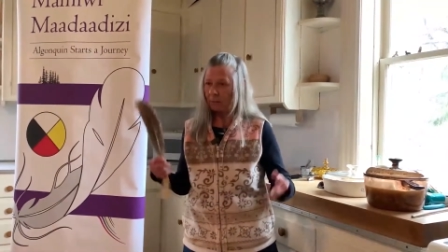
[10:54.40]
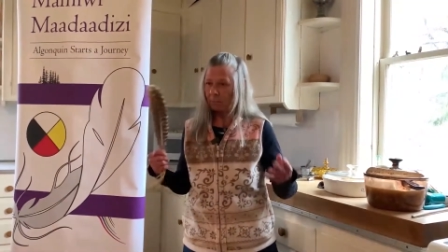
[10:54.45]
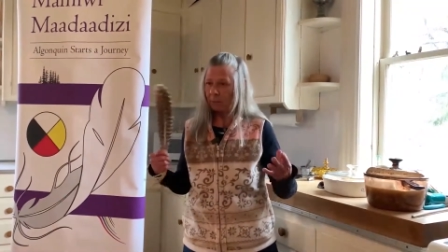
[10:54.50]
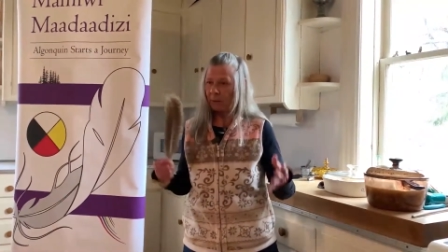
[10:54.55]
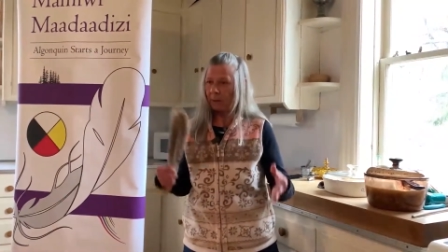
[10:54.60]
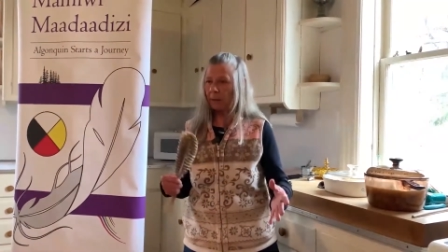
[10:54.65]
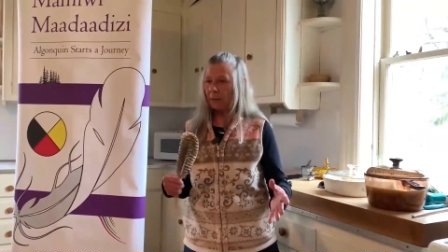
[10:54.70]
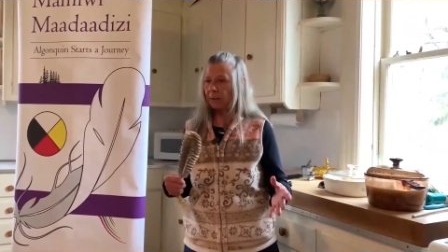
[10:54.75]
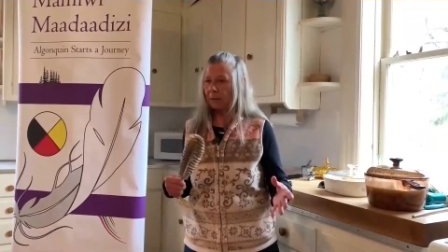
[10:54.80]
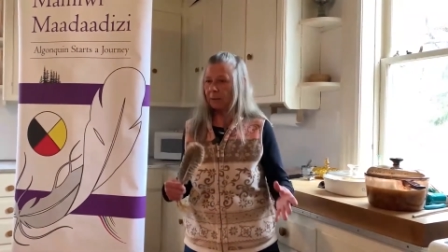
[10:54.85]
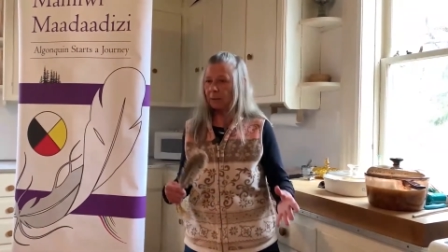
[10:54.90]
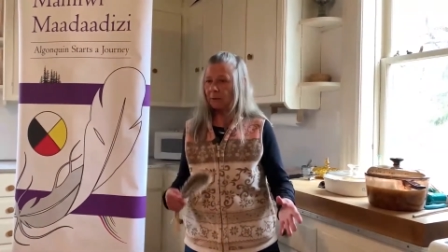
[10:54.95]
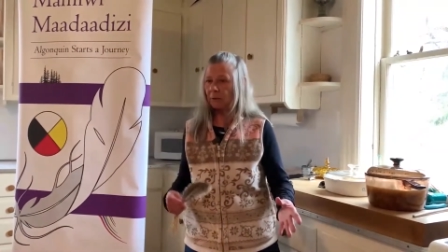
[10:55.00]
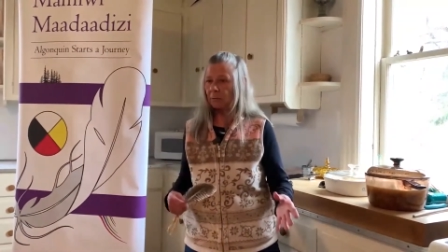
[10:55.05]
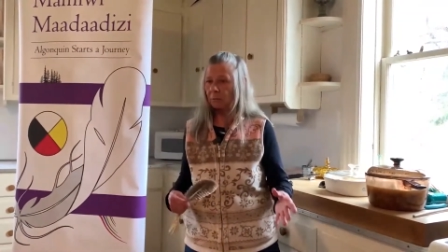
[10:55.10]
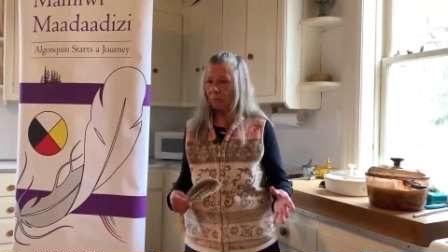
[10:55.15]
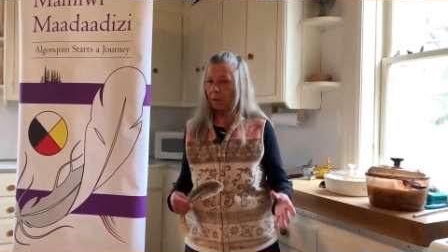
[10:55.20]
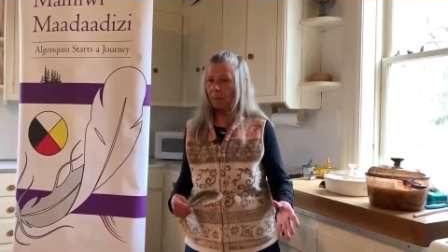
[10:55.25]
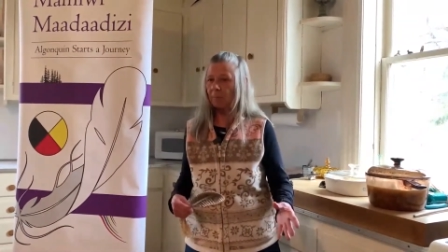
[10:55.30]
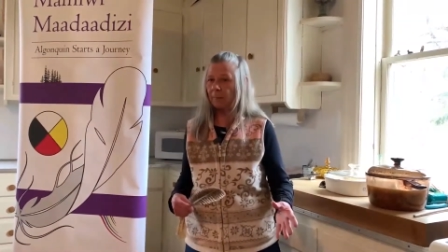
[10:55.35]
beginning
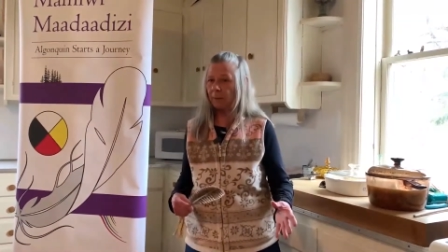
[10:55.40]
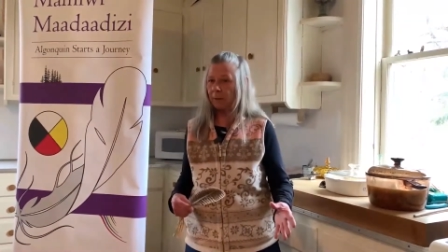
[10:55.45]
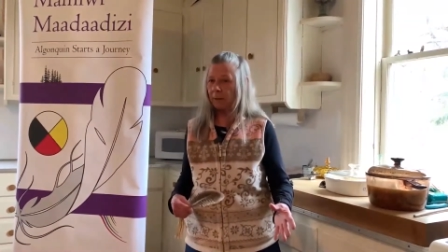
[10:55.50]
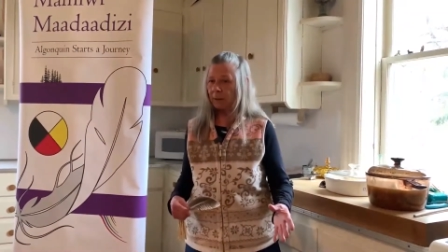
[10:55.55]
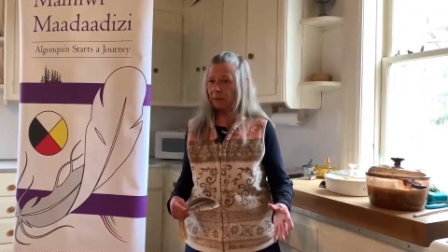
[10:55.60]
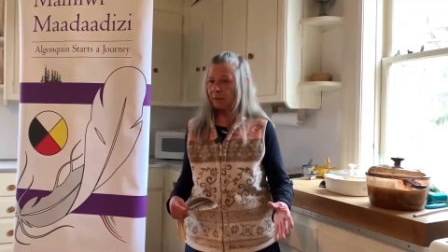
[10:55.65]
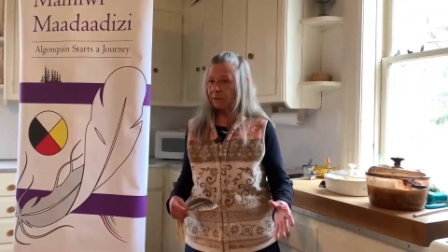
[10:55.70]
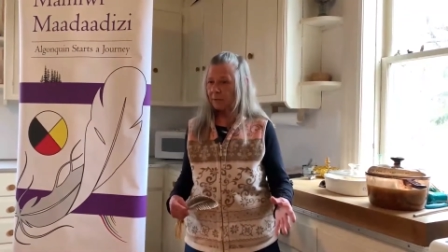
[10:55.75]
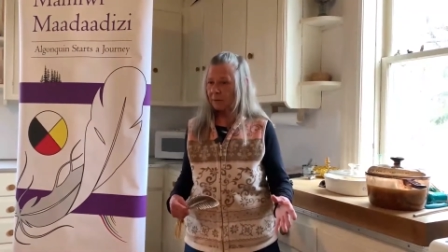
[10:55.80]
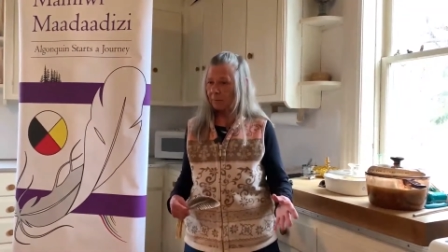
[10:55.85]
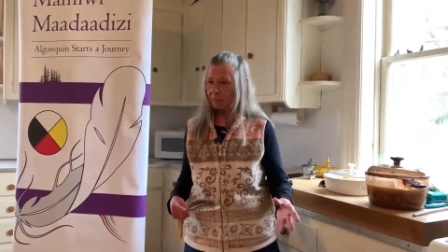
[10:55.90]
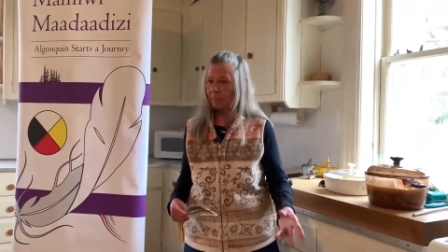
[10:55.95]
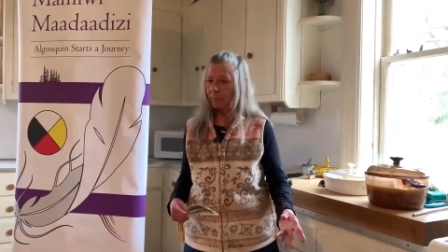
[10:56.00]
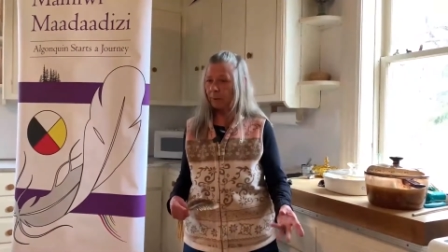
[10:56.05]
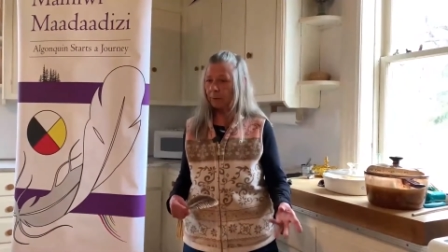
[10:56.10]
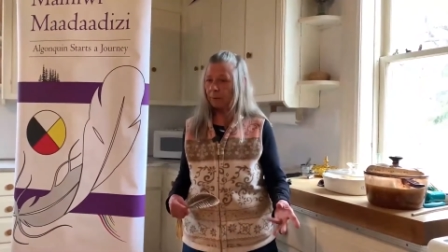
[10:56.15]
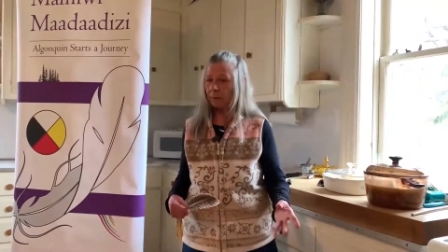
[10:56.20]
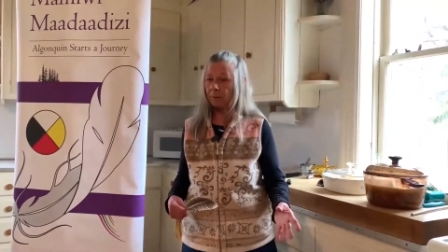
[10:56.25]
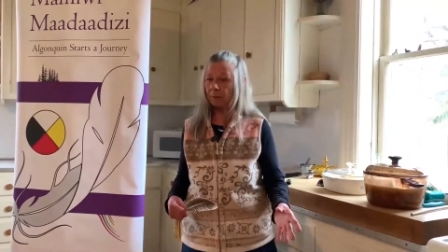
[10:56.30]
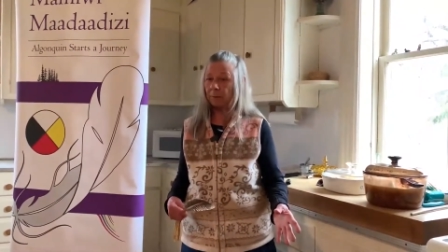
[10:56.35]
to reminisce
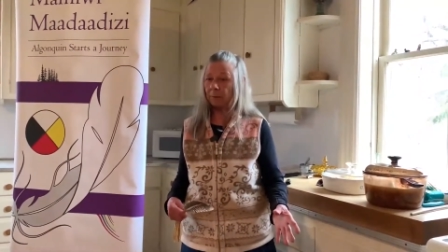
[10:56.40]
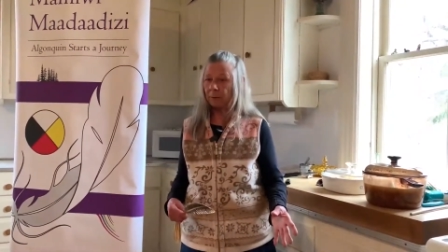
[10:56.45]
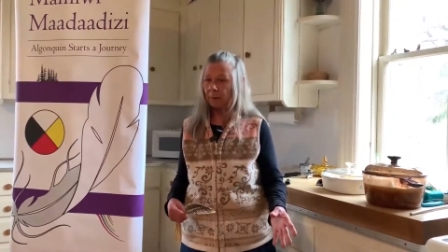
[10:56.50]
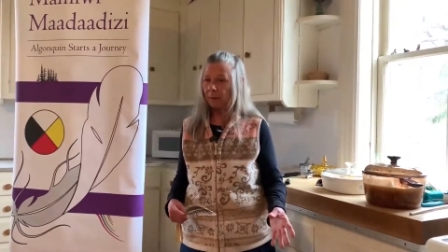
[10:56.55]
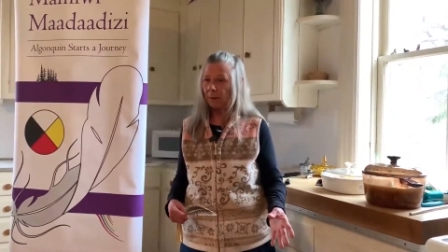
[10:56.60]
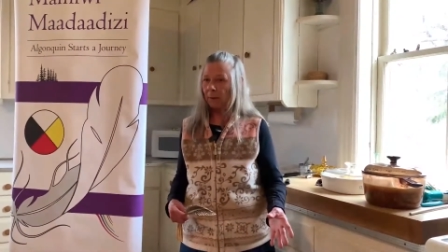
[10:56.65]
about,